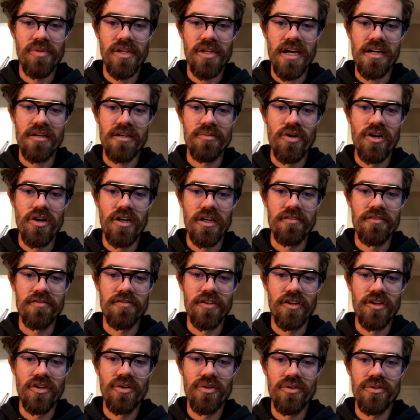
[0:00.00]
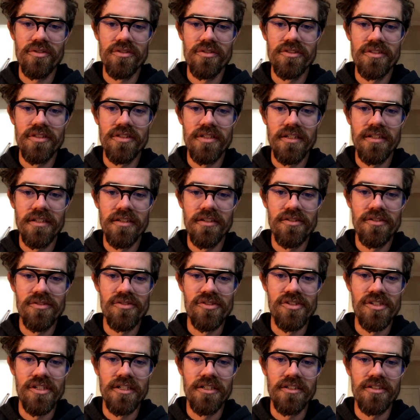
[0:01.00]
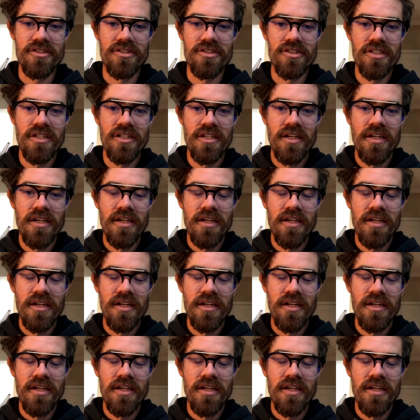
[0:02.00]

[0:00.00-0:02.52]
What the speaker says: black market for gold in those years.